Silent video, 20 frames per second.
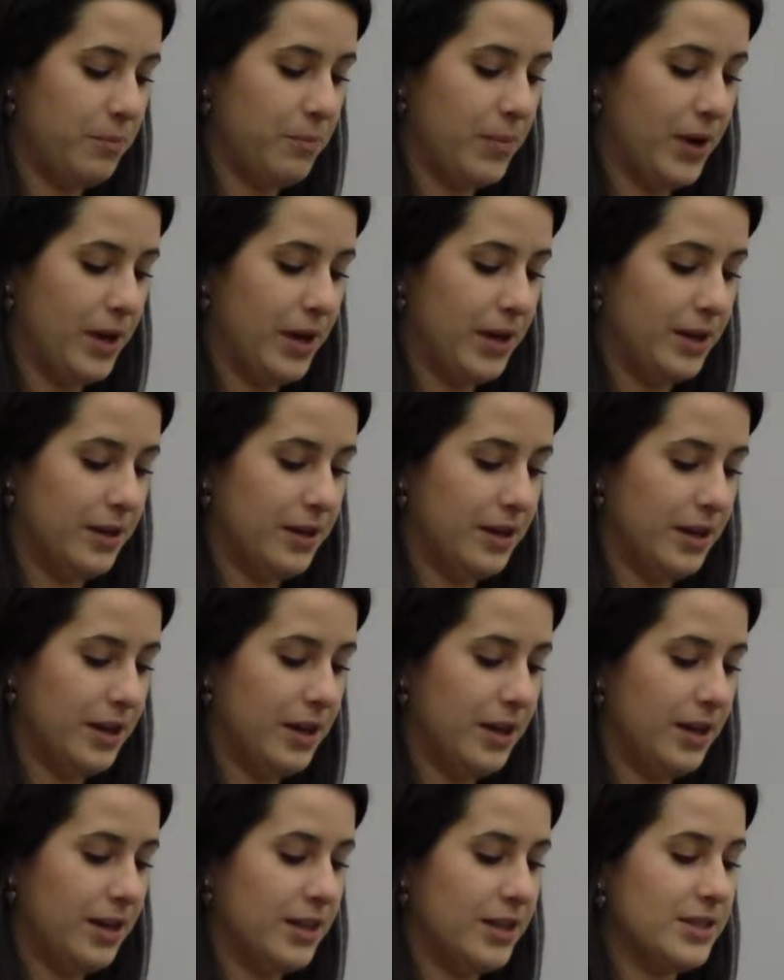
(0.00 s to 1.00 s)
but
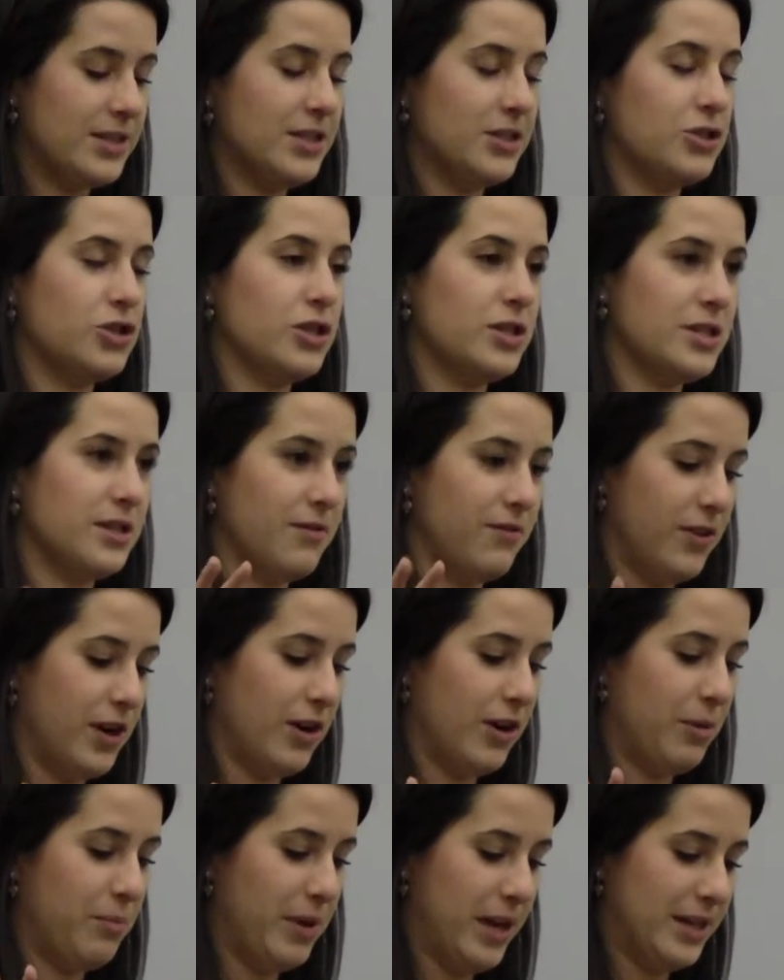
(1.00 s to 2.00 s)
this is just the
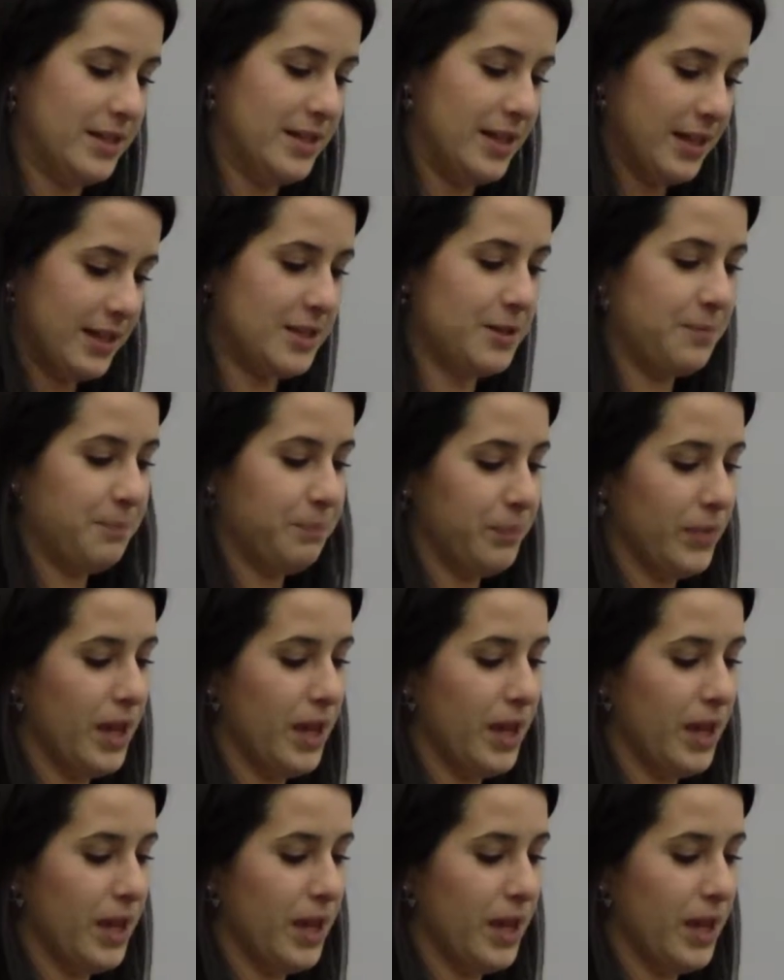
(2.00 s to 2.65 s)
very basics.